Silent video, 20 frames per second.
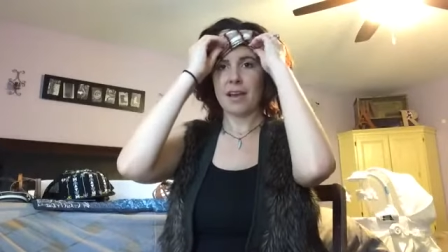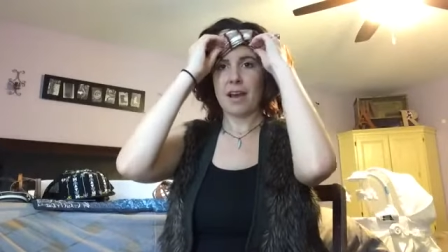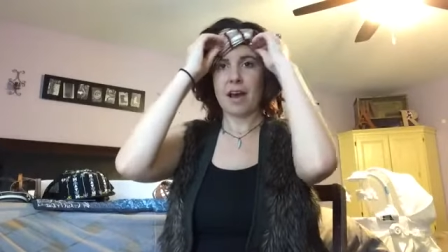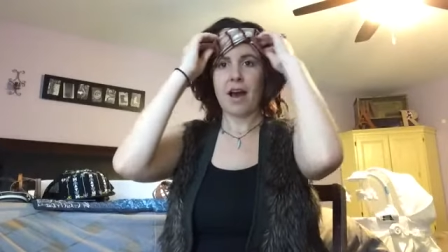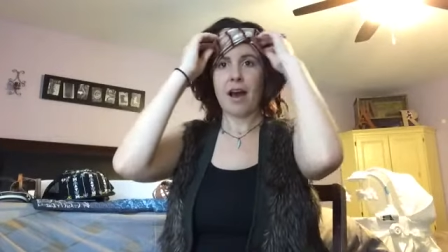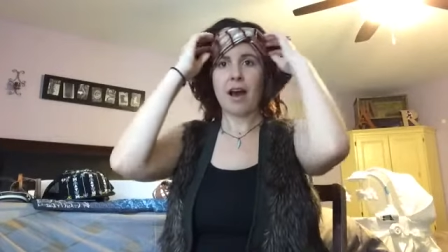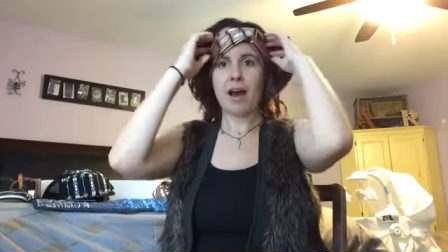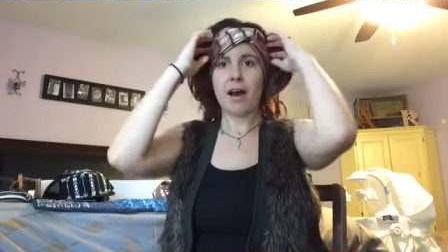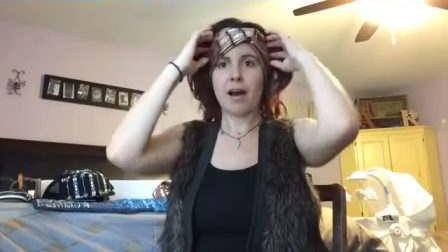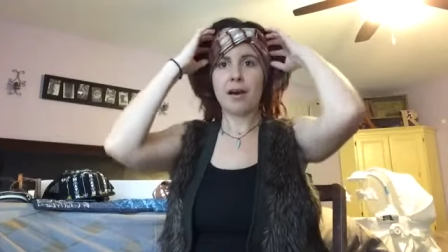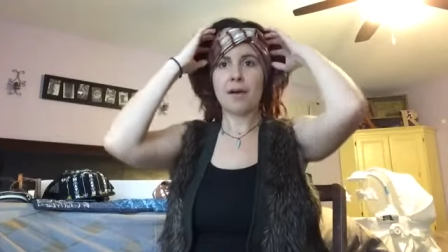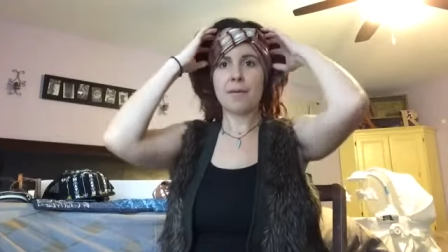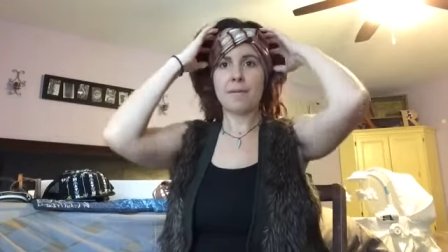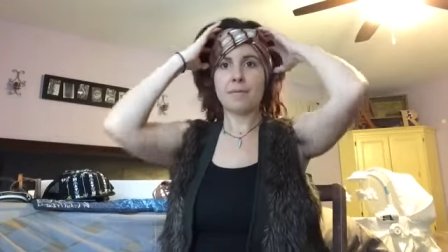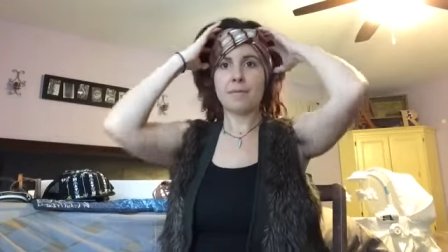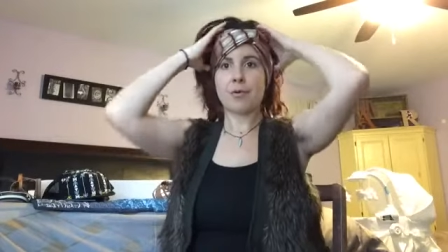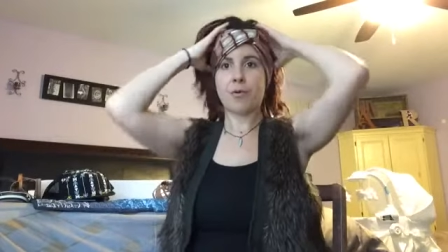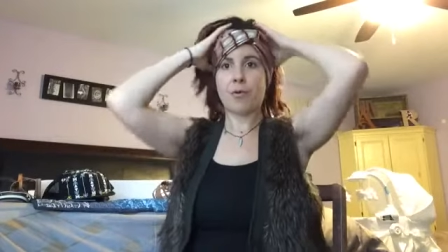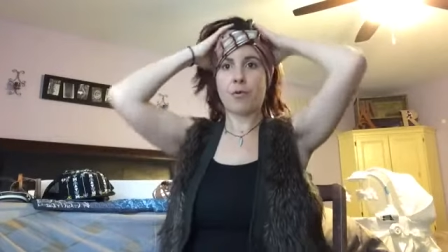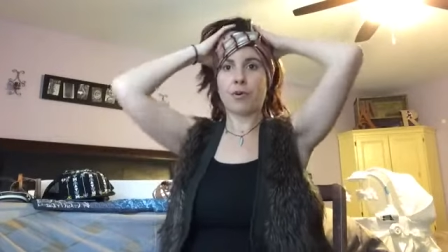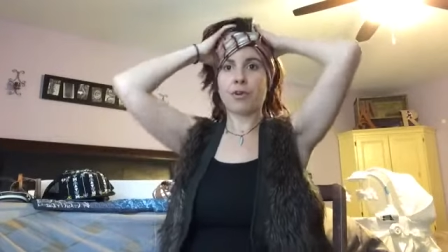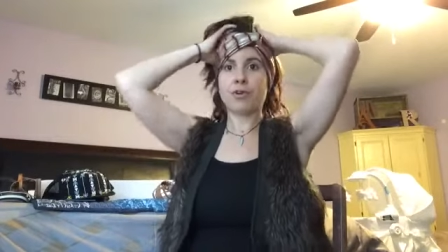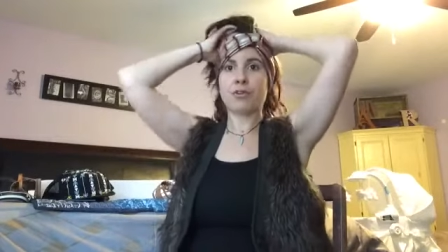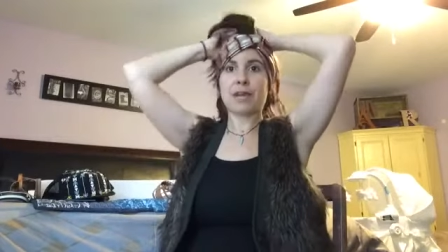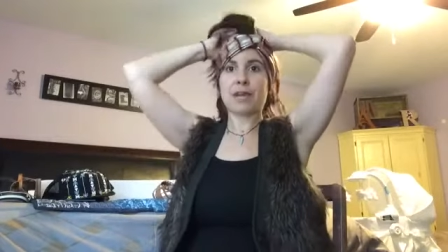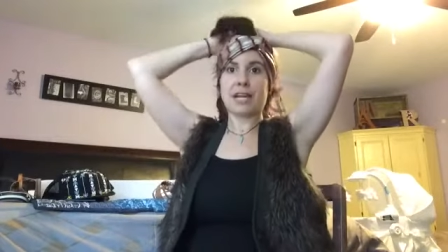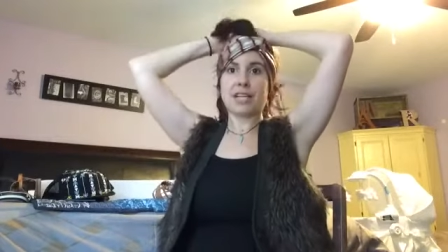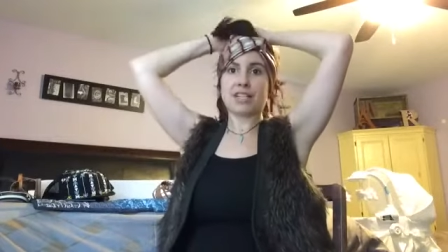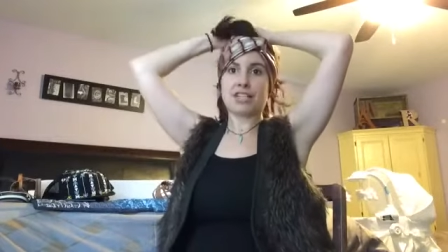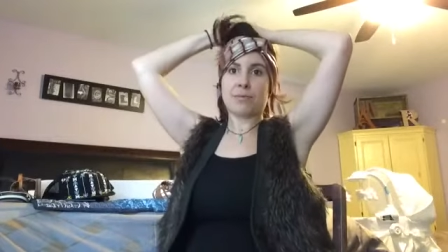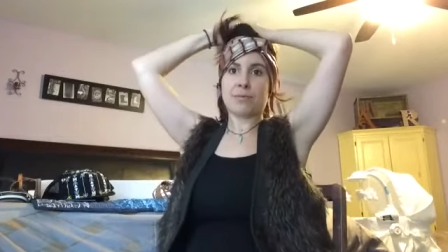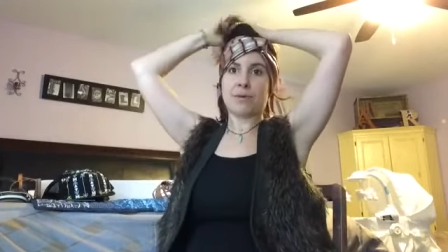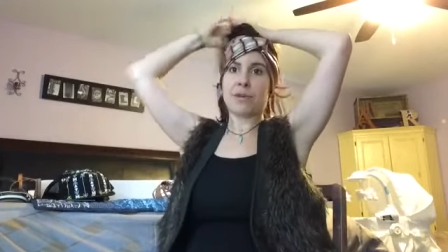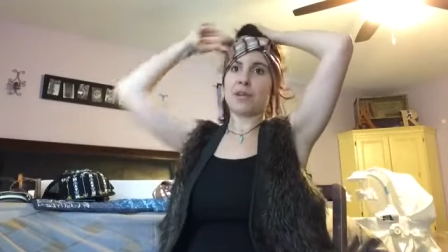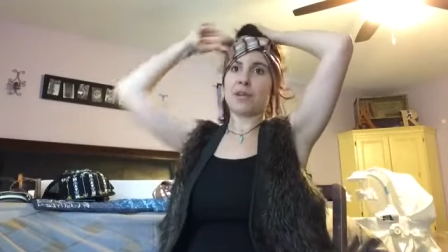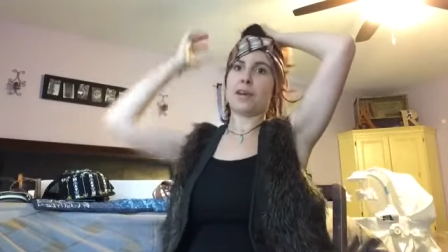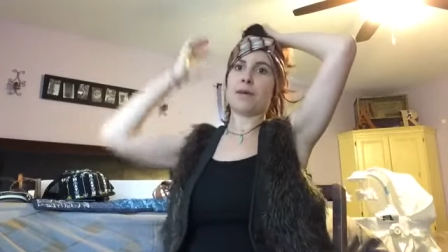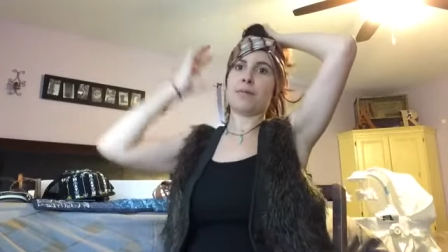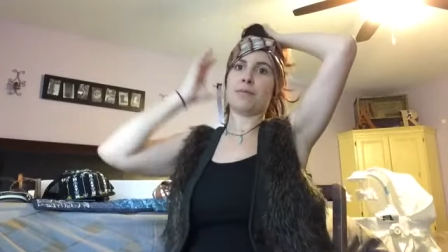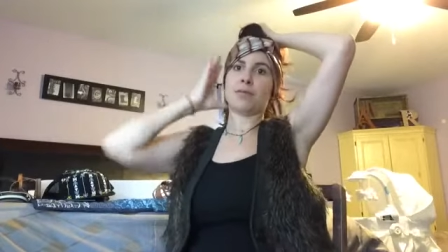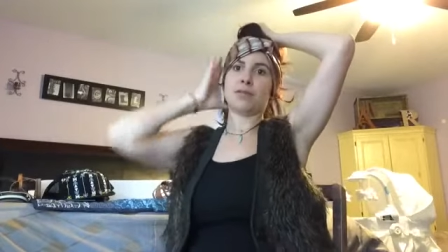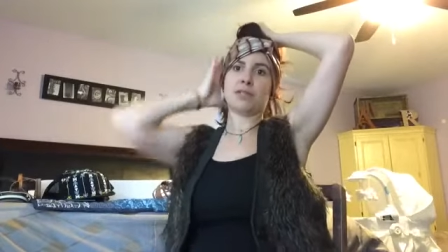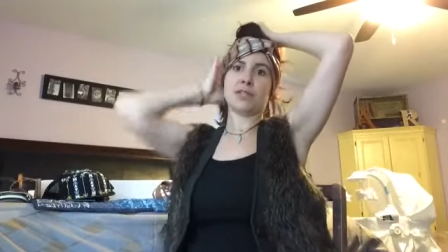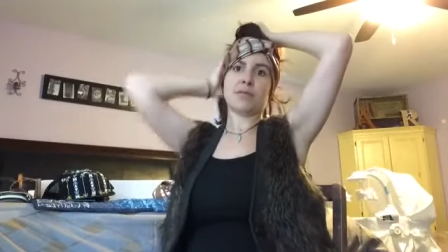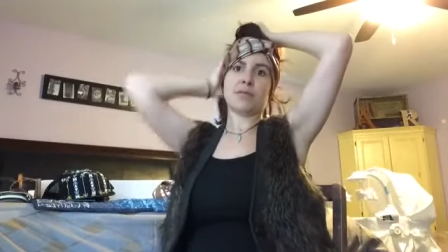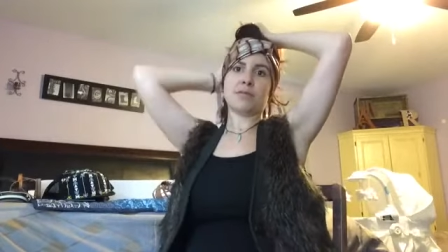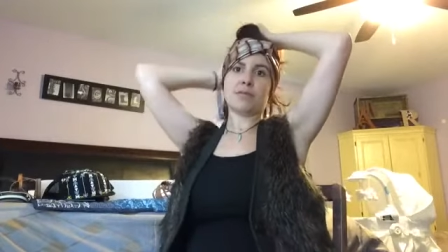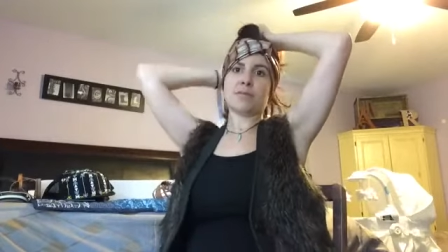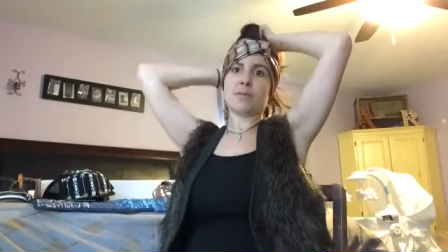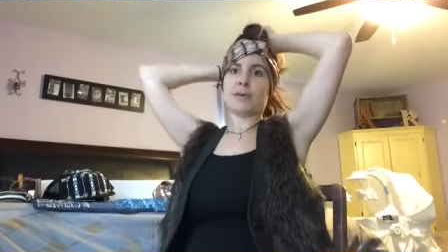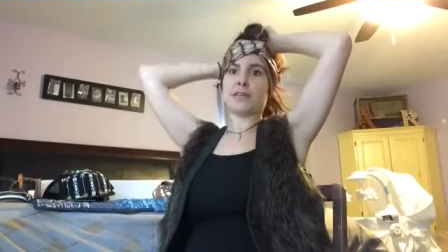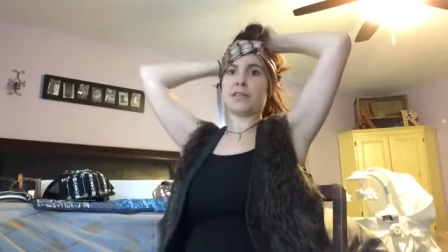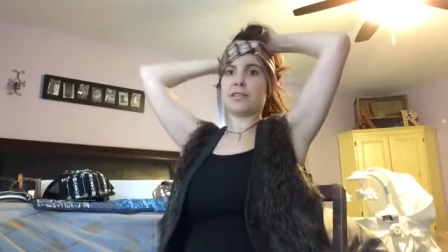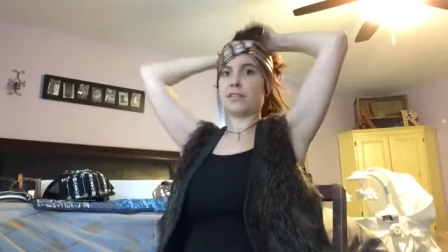that. Or you can actually put it up, which I was about to